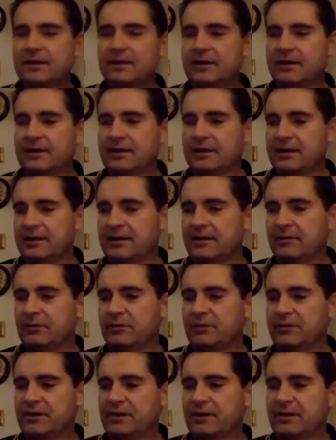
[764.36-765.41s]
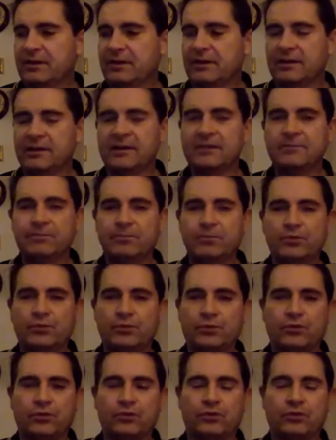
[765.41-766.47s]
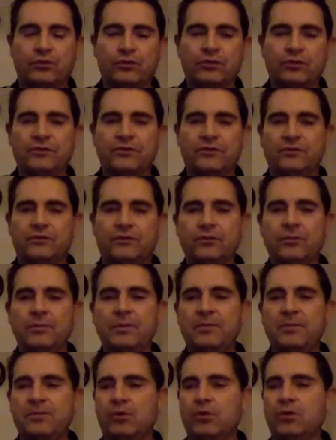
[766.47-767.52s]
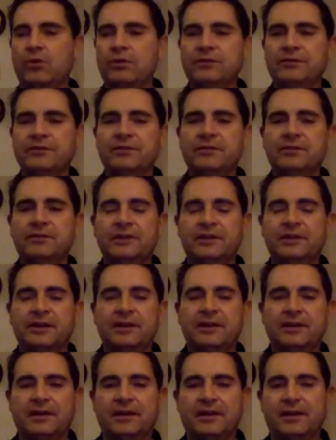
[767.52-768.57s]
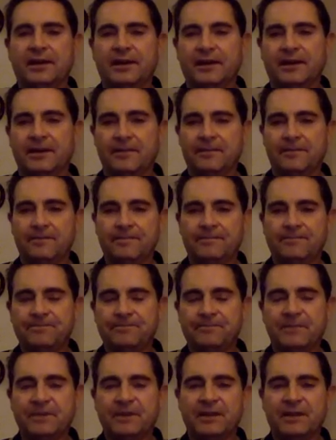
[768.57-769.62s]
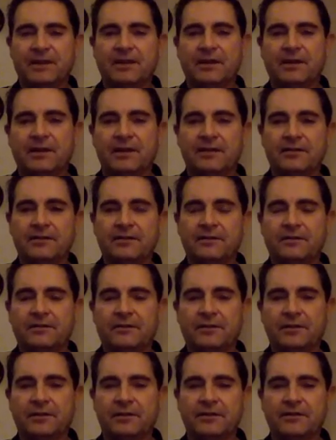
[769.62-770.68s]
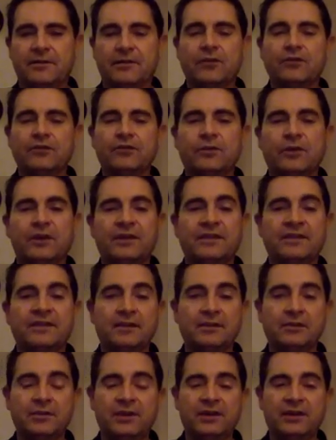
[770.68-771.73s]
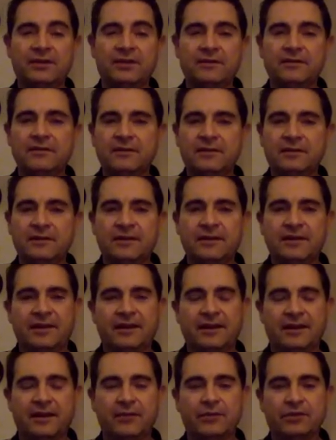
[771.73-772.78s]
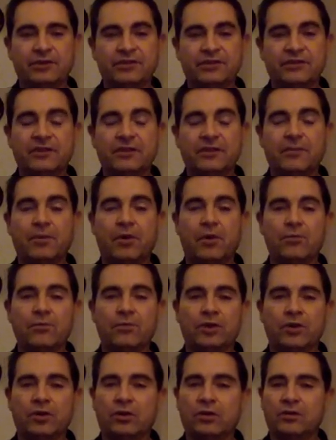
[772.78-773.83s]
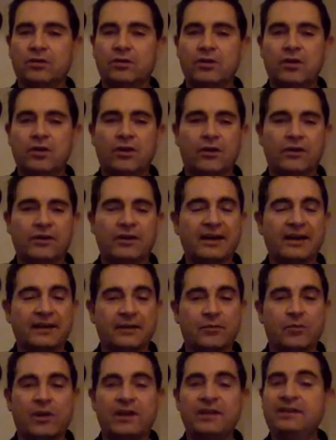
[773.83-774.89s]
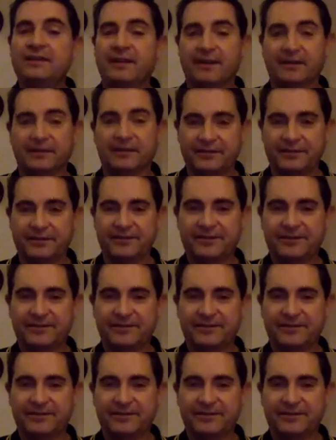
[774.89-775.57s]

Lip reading: There was a Linkwood Ruby Port, and there's also a De Luane, which is in a Pomerol organic wine cask.